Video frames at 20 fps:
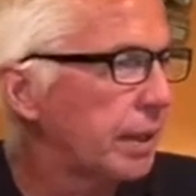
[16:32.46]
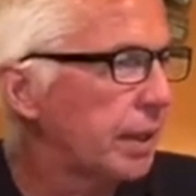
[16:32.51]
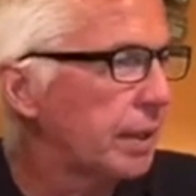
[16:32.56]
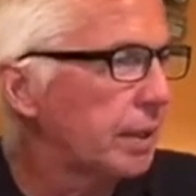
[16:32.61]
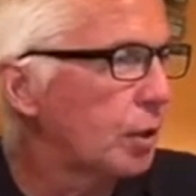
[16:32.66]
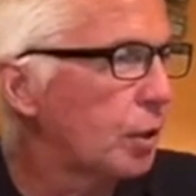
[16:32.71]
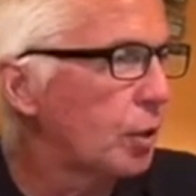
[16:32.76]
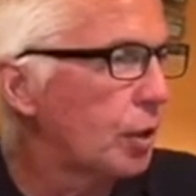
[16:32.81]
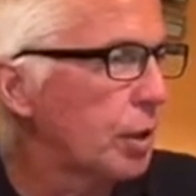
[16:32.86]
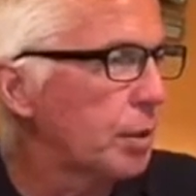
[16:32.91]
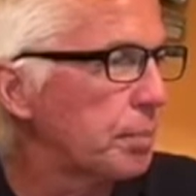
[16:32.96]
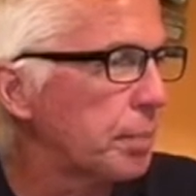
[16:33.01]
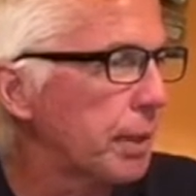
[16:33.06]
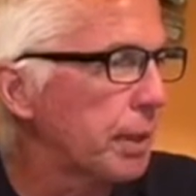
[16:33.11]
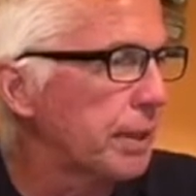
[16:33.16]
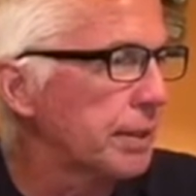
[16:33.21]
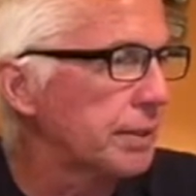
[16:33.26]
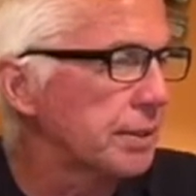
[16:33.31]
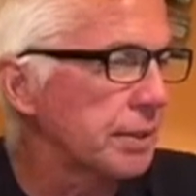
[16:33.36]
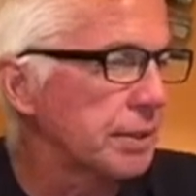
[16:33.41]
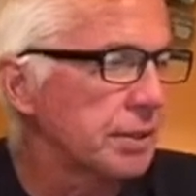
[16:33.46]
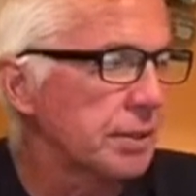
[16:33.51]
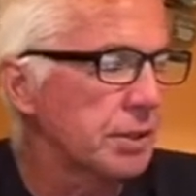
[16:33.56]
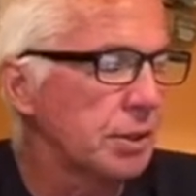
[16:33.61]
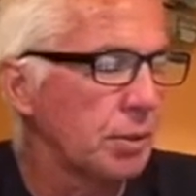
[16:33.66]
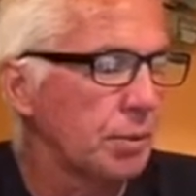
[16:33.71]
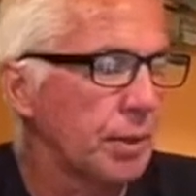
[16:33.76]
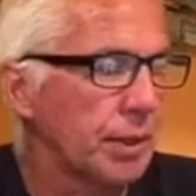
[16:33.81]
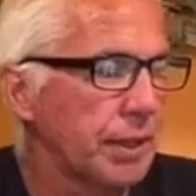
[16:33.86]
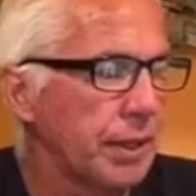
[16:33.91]
going places.
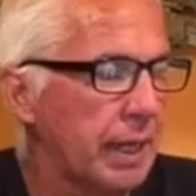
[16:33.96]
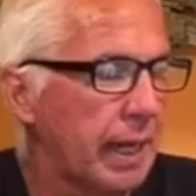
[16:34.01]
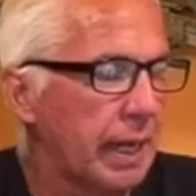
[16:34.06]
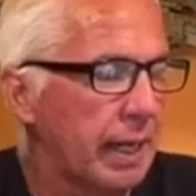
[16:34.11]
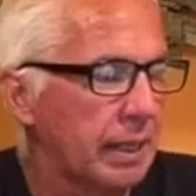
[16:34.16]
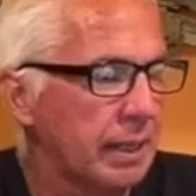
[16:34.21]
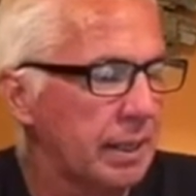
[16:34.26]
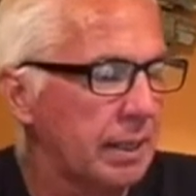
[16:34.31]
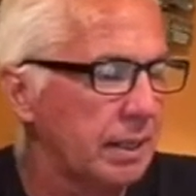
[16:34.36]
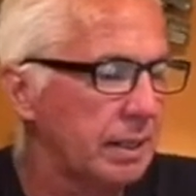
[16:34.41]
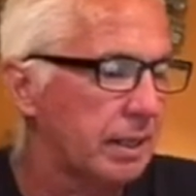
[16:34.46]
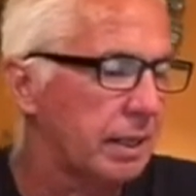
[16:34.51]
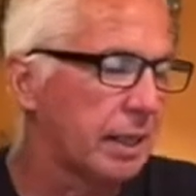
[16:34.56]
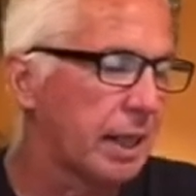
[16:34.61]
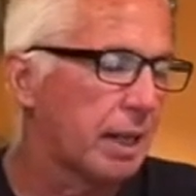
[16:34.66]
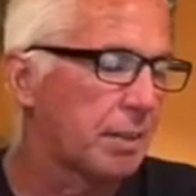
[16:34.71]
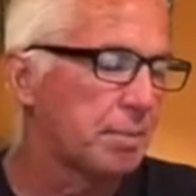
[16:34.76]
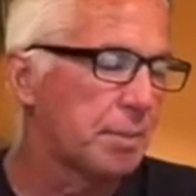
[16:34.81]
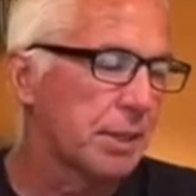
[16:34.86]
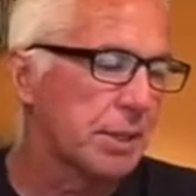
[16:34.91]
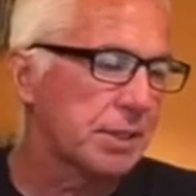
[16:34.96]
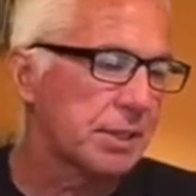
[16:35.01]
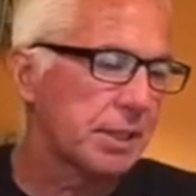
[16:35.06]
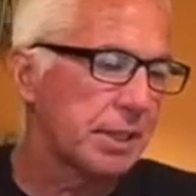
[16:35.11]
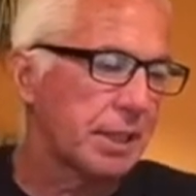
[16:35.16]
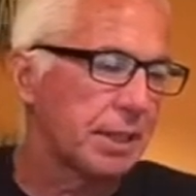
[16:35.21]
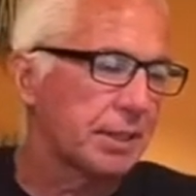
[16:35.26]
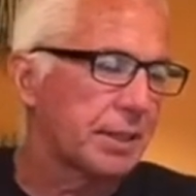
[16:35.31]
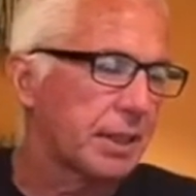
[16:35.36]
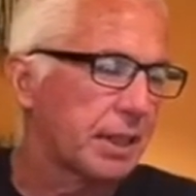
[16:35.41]
So with that, did I miss
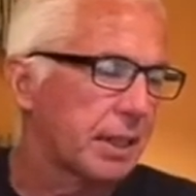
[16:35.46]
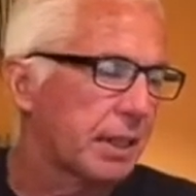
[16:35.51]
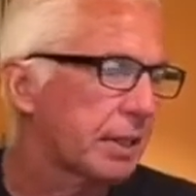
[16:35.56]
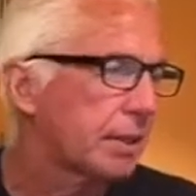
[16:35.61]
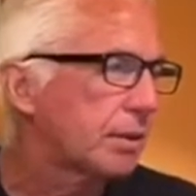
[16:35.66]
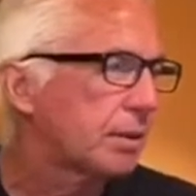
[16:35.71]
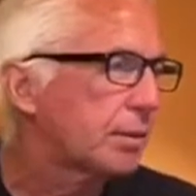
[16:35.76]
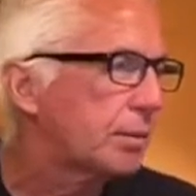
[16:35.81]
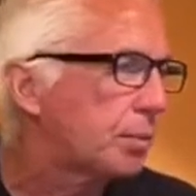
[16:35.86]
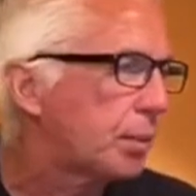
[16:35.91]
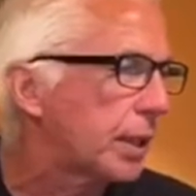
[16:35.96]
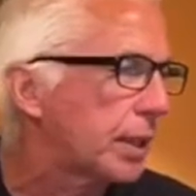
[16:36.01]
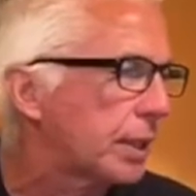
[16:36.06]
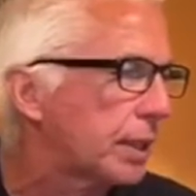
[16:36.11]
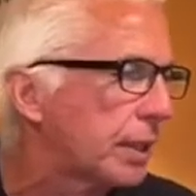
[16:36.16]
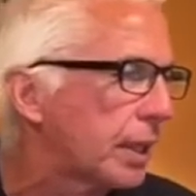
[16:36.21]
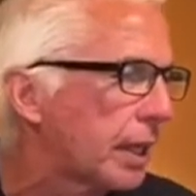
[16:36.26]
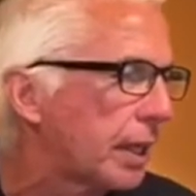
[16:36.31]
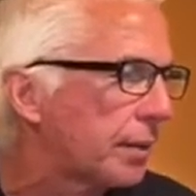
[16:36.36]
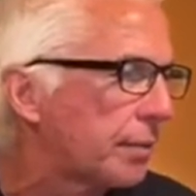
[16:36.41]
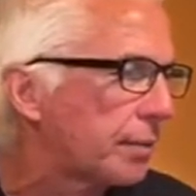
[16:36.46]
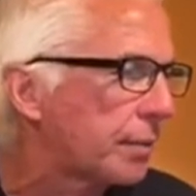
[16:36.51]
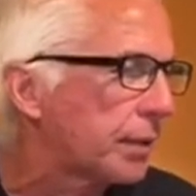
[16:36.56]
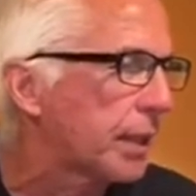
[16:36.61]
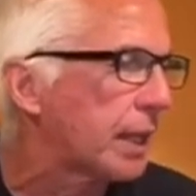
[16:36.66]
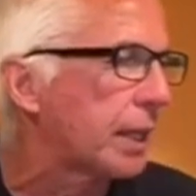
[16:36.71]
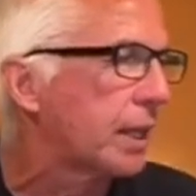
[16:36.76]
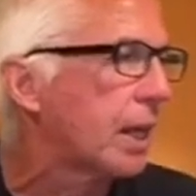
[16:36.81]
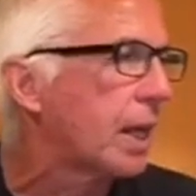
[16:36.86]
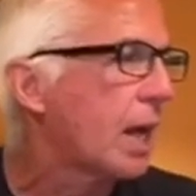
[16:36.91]
anything? What did I
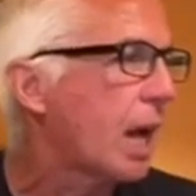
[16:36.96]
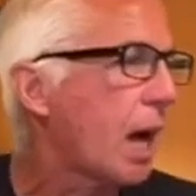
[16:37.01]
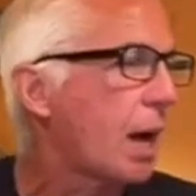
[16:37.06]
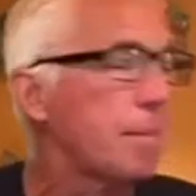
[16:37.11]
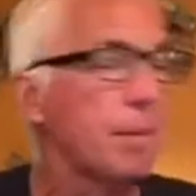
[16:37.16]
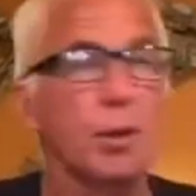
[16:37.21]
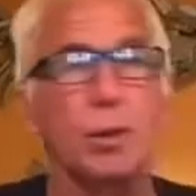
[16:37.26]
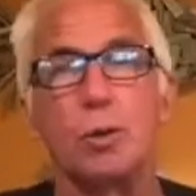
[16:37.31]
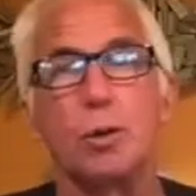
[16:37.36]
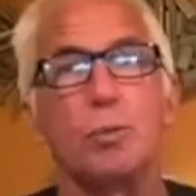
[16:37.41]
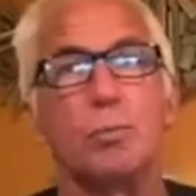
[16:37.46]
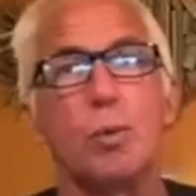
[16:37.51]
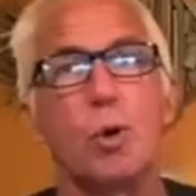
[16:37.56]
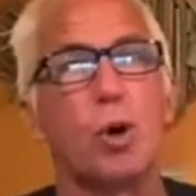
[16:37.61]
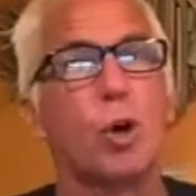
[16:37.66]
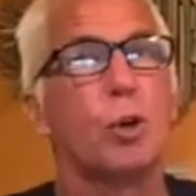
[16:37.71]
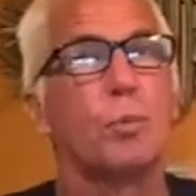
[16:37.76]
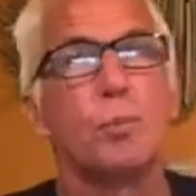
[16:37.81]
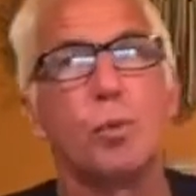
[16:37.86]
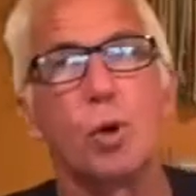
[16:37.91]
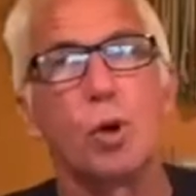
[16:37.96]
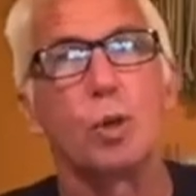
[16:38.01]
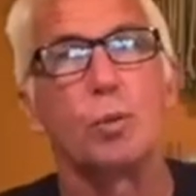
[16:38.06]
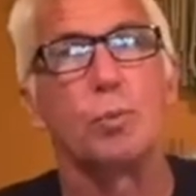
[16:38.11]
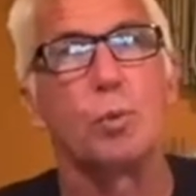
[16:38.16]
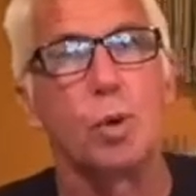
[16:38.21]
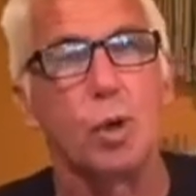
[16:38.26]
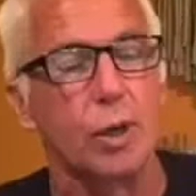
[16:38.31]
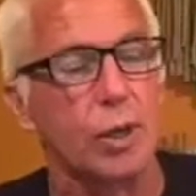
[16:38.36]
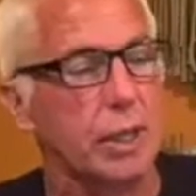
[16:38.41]
forget? I'm going to do more and more and
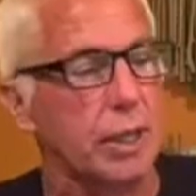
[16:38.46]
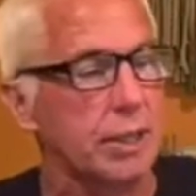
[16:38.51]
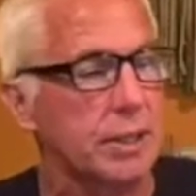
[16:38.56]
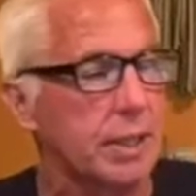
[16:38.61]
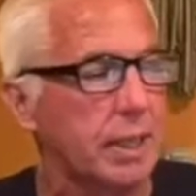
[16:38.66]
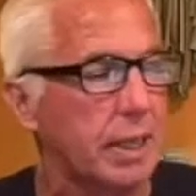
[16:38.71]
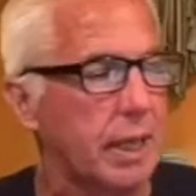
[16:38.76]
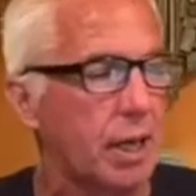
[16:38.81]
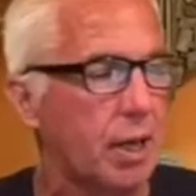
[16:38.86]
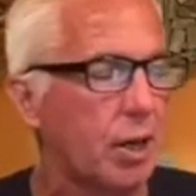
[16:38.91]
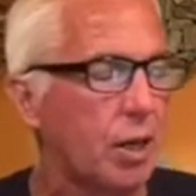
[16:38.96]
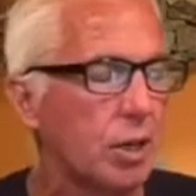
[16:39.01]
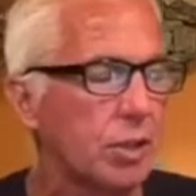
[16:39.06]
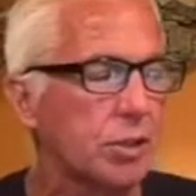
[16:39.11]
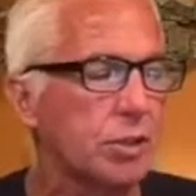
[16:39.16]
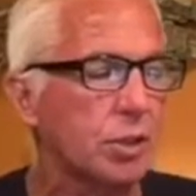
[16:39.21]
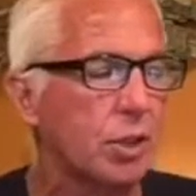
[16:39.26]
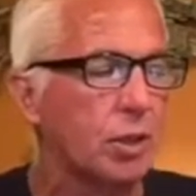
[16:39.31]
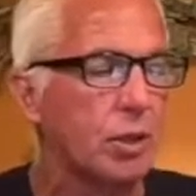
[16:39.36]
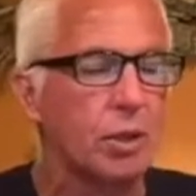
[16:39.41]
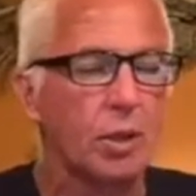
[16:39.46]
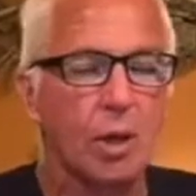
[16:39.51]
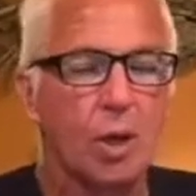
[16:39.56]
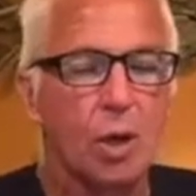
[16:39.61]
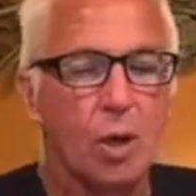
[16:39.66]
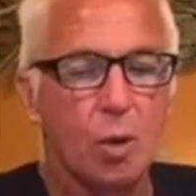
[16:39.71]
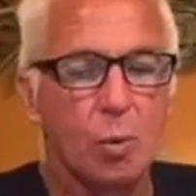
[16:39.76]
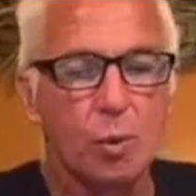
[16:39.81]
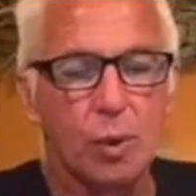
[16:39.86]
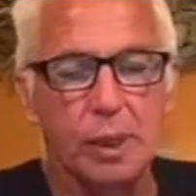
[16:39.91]
more of these, and I also
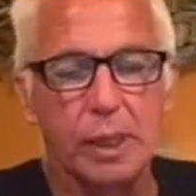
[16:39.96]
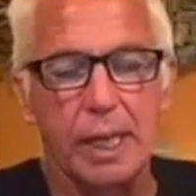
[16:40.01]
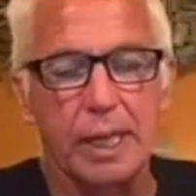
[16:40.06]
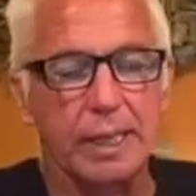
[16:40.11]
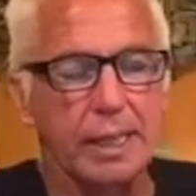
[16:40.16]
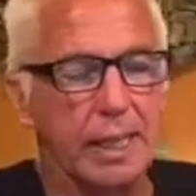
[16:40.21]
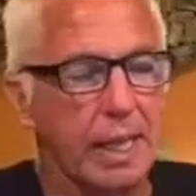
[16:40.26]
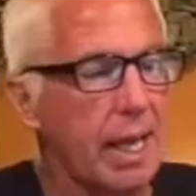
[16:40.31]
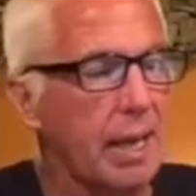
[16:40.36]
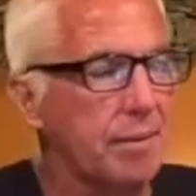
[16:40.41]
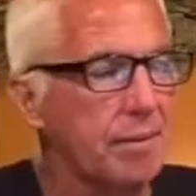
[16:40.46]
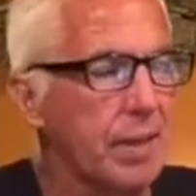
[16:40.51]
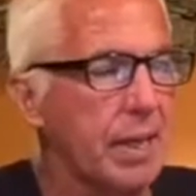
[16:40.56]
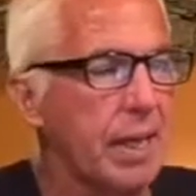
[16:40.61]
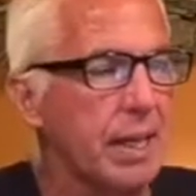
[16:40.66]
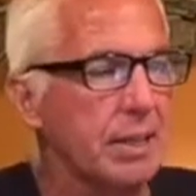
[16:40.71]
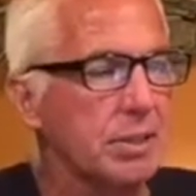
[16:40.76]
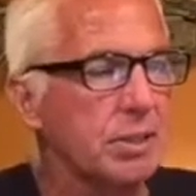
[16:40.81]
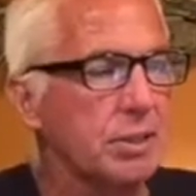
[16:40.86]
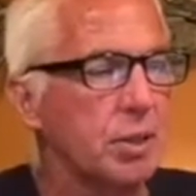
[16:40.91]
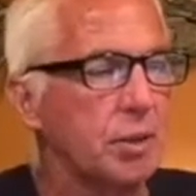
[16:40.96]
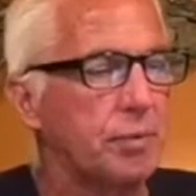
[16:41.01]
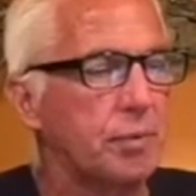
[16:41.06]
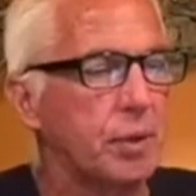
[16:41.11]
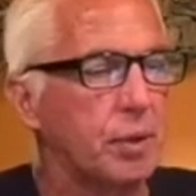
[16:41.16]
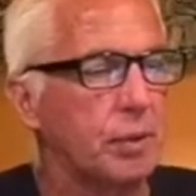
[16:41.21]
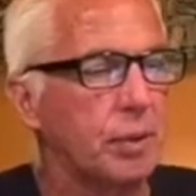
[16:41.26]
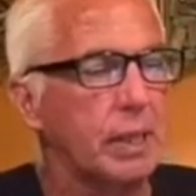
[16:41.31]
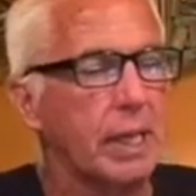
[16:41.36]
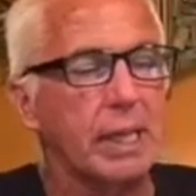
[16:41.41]
would like to have guests. So if
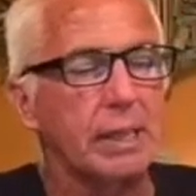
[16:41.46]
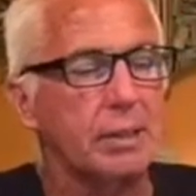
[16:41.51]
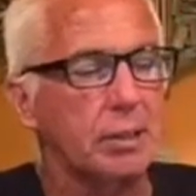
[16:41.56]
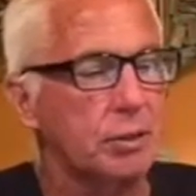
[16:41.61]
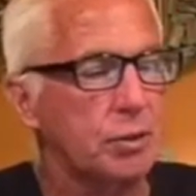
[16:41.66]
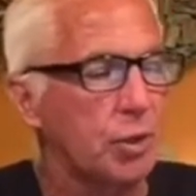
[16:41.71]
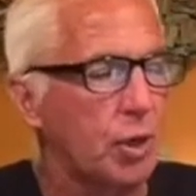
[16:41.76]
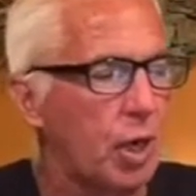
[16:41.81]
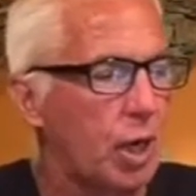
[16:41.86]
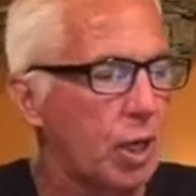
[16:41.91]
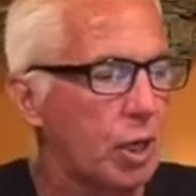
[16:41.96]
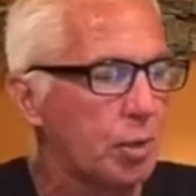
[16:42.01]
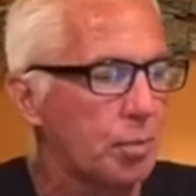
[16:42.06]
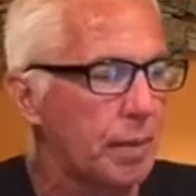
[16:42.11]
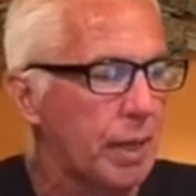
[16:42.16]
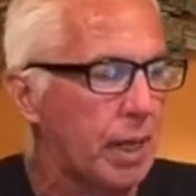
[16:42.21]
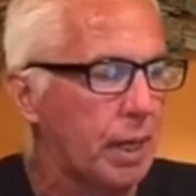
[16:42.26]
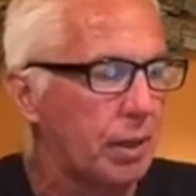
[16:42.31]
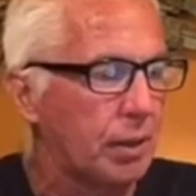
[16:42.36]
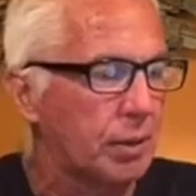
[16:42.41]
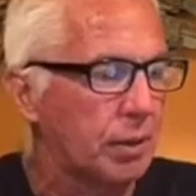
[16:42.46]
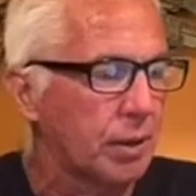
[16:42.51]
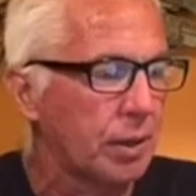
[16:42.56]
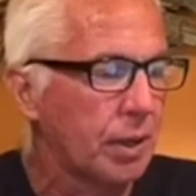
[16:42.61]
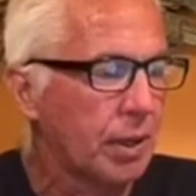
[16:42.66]
you would like to talk about